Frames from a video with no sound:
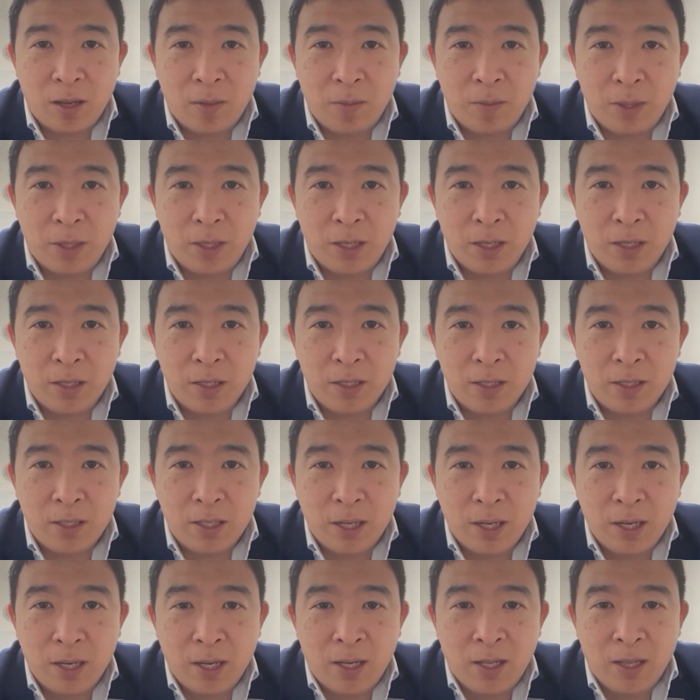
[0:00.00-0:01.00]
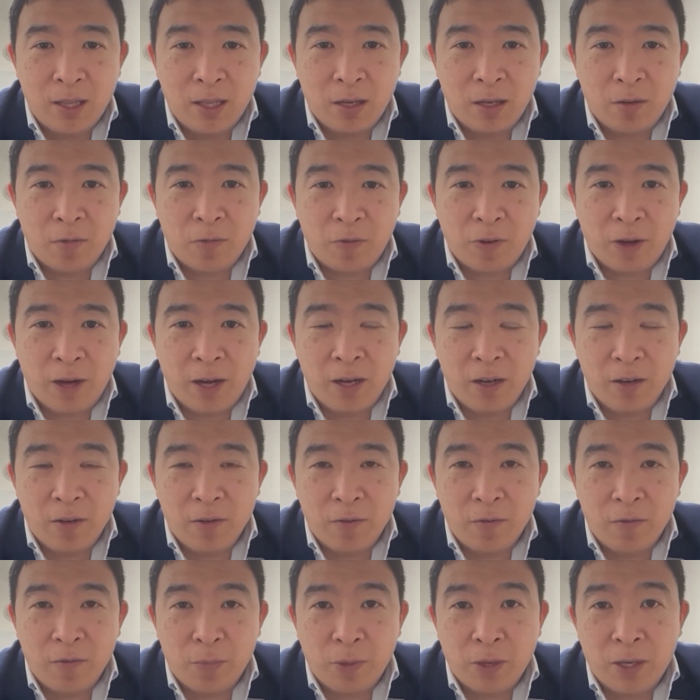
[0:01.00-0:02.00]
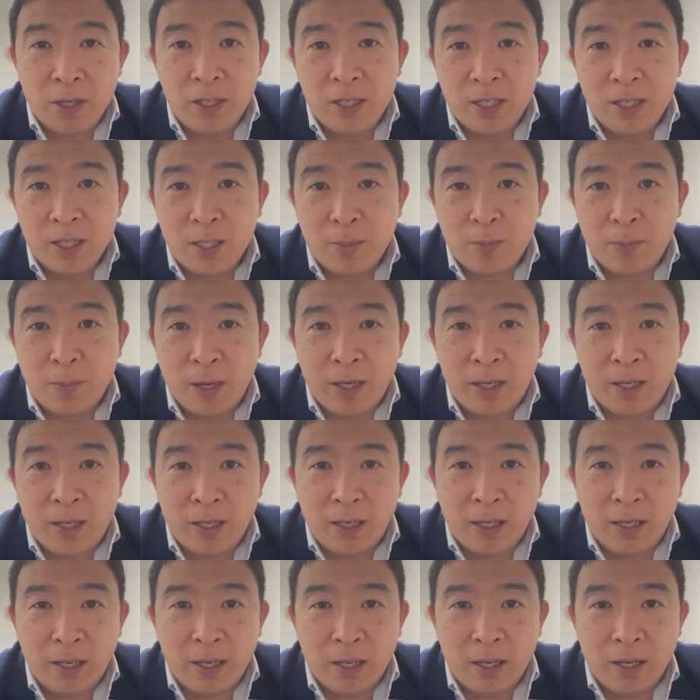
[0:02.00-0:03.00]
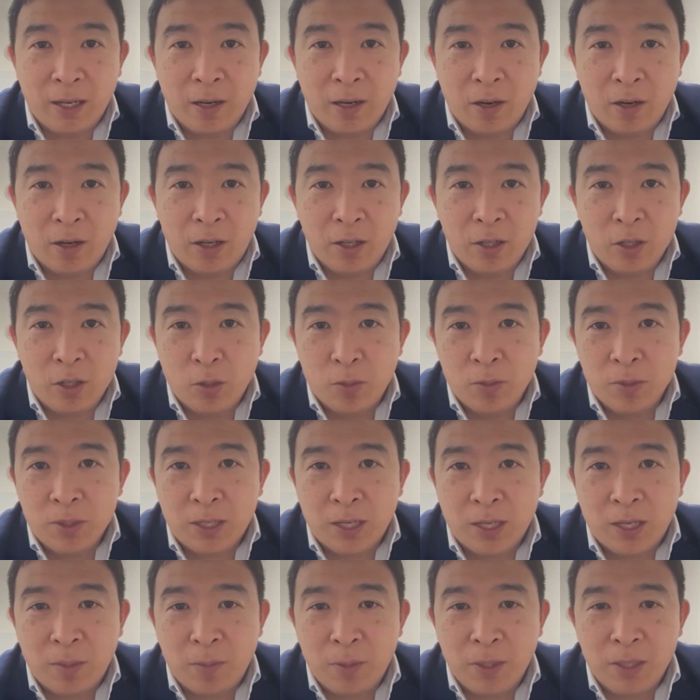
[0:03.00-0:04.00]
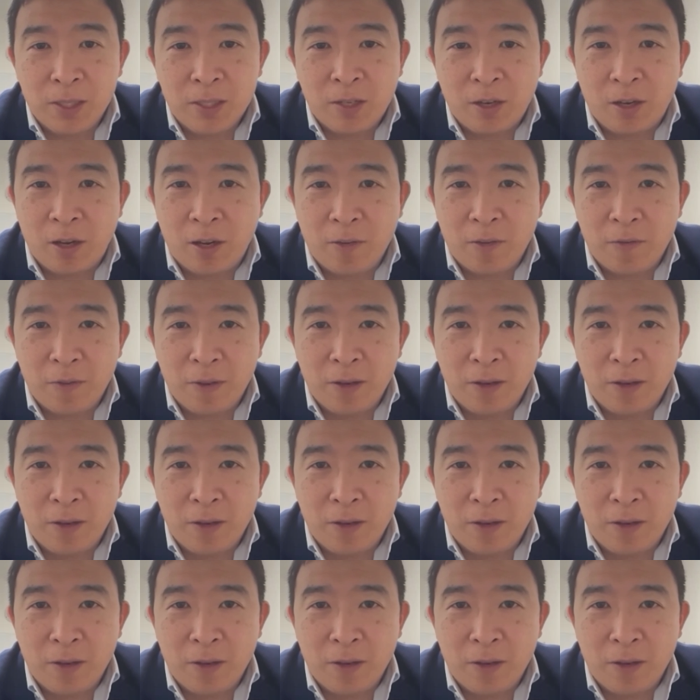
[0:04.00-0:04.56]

because they're afraid of prices spiking and consumers getting pissed off.